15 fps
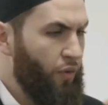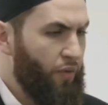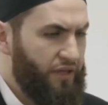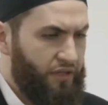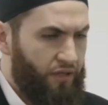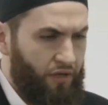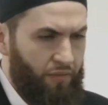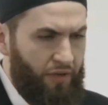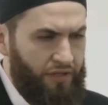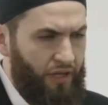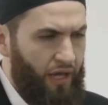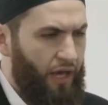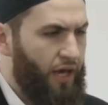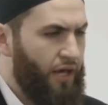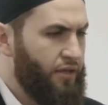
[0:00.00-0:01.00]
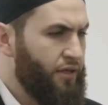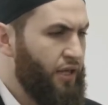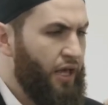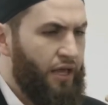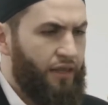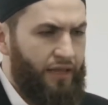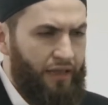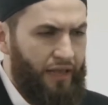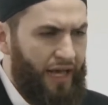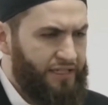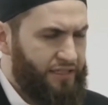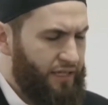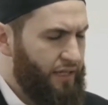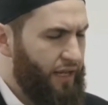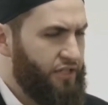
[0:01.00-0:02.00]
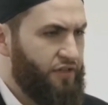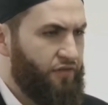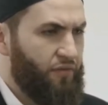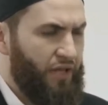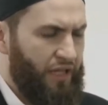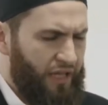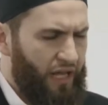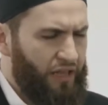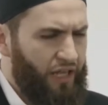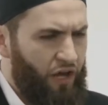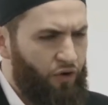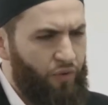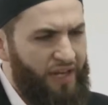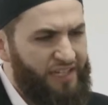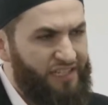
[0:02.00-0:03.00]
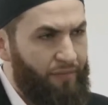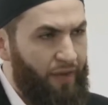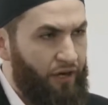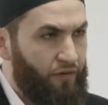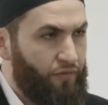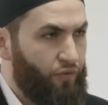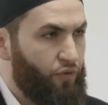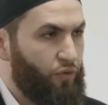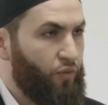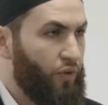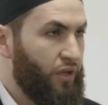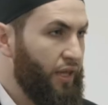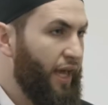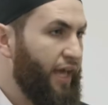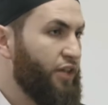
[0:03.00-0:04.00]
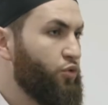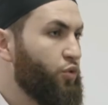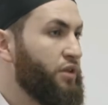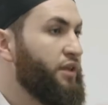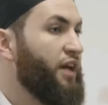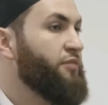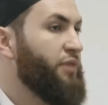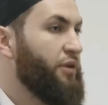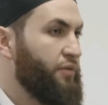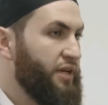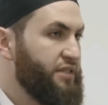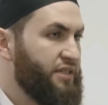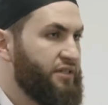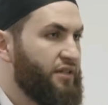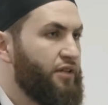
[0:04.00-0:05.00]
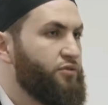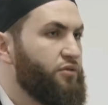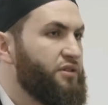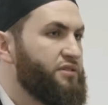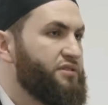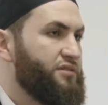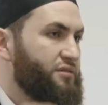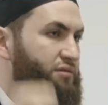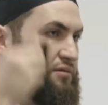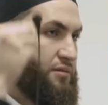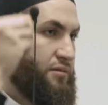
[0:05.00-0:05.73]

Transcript: We wait till Ramadan, the last 10 nights of Ramadan. Ya Allah, raise the microphone. Wallahi, it will not be raised until I do this.